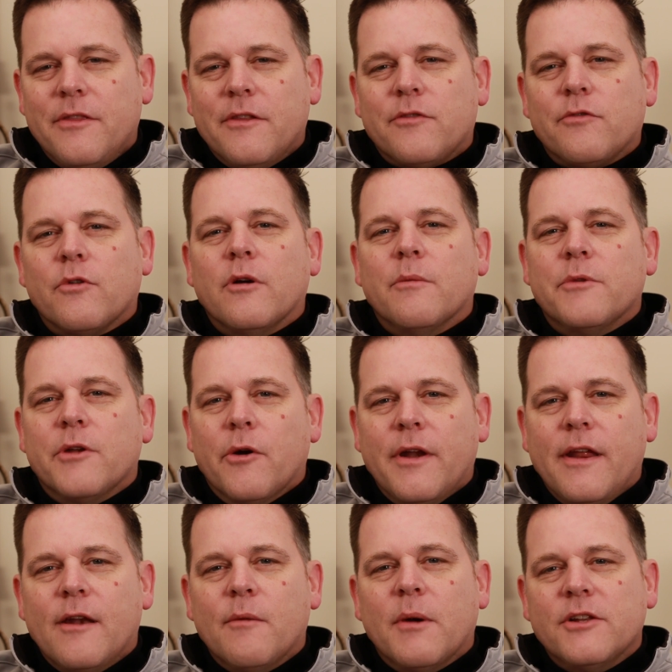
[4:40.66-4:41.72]
in this room
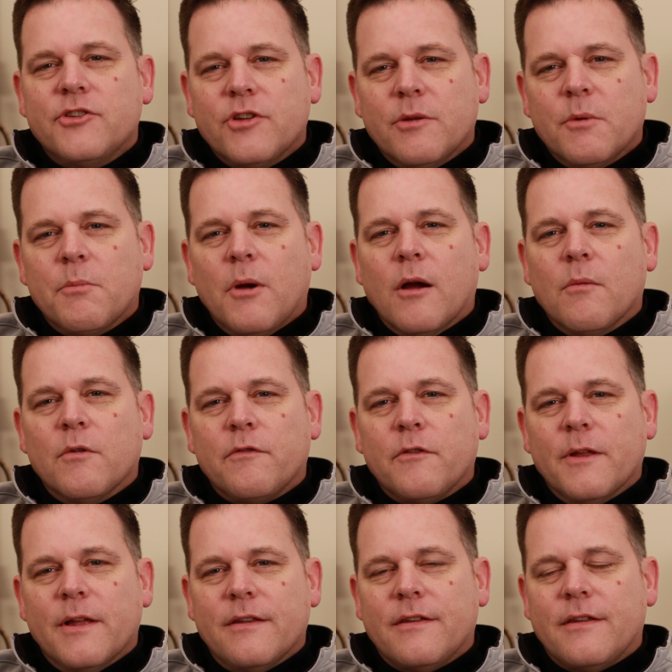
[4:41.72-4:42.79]
donated by Jim and Barbara
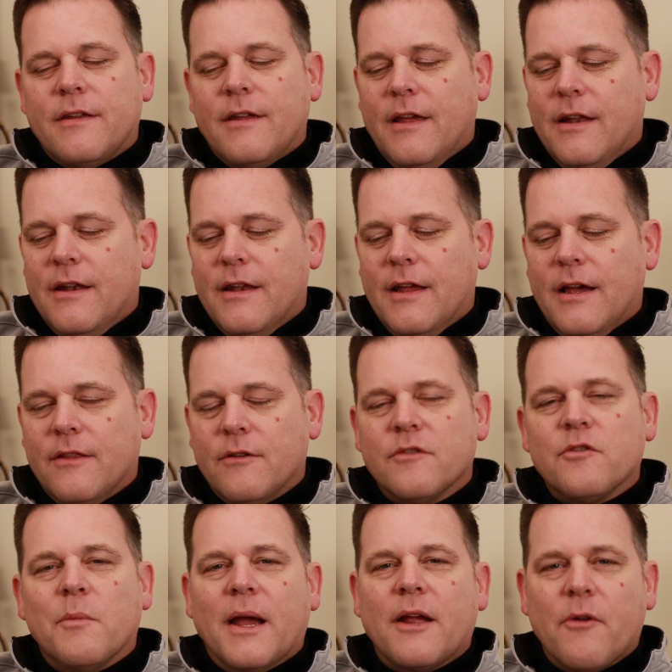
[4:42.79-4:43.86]
Flint." And
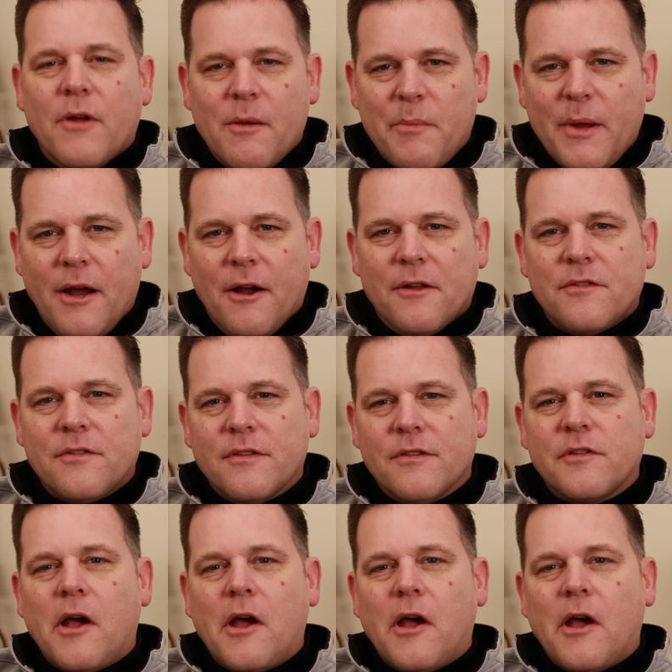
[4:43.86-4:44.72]
those are my grandparents and